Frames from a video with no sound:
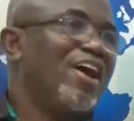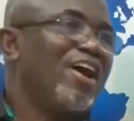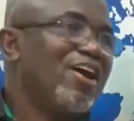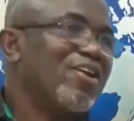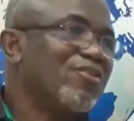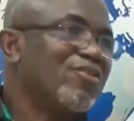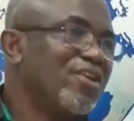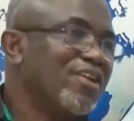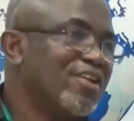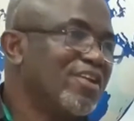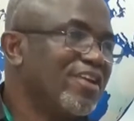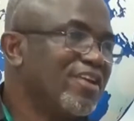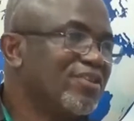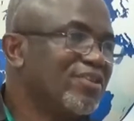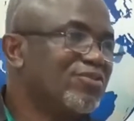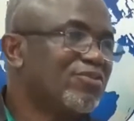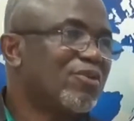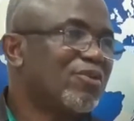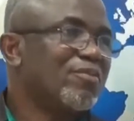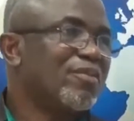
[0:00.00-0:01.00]
100
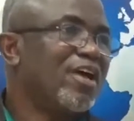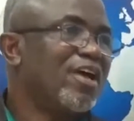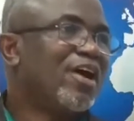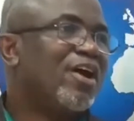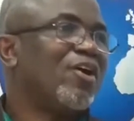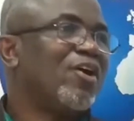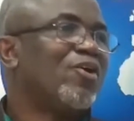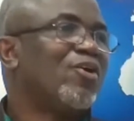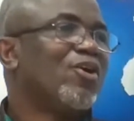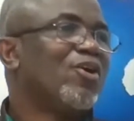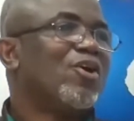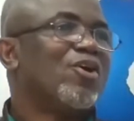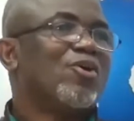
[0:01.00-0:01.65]
years from now,